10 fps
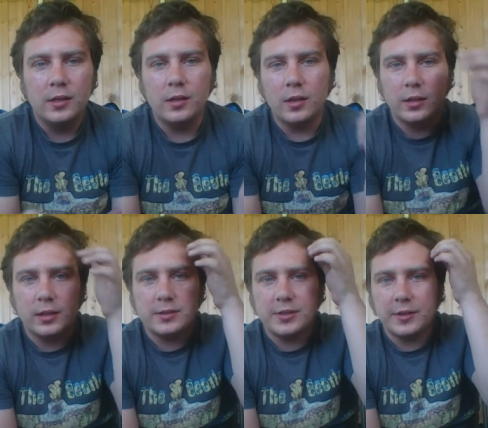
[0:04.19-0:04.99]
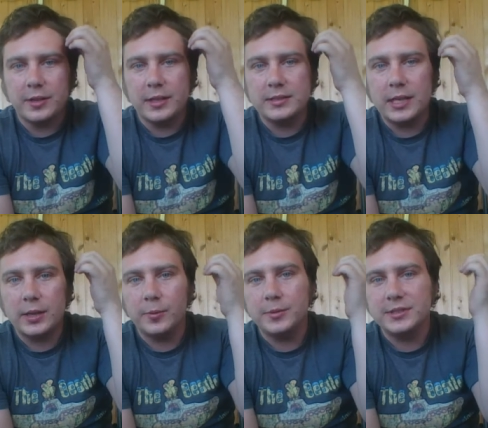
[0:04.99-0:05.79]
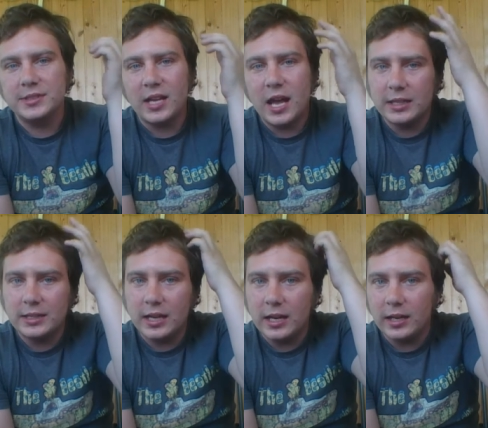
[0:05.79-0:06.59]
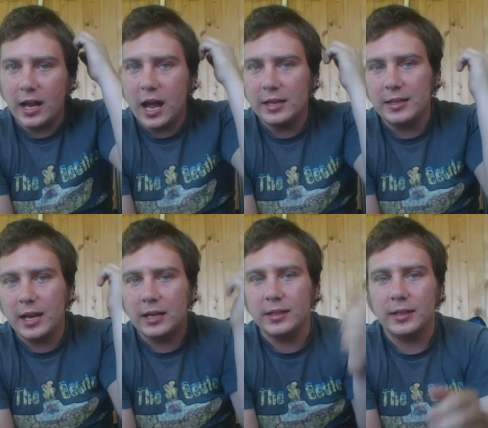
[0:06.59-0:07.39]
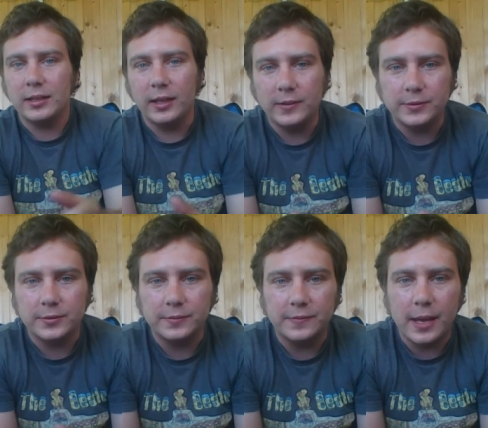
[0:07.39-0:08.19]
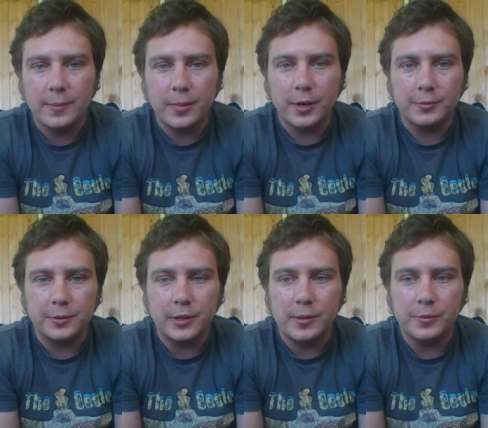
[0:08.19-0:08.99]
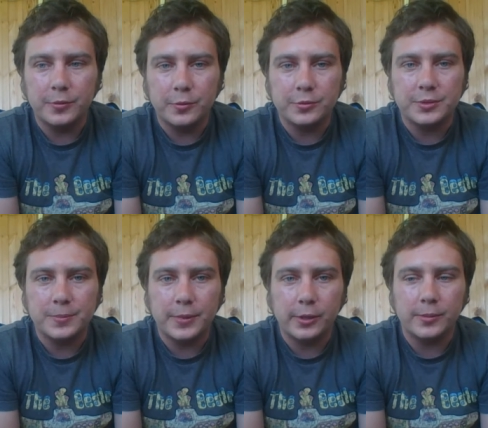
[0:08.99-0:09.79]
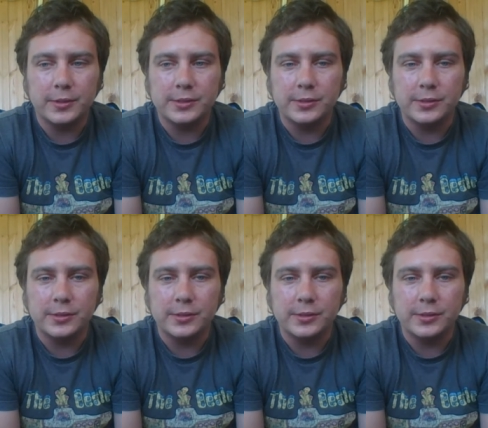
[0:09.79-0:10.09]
Uh, sorry again, Scale. Once died, that God died like an evil vampire would come who rules the pyramids.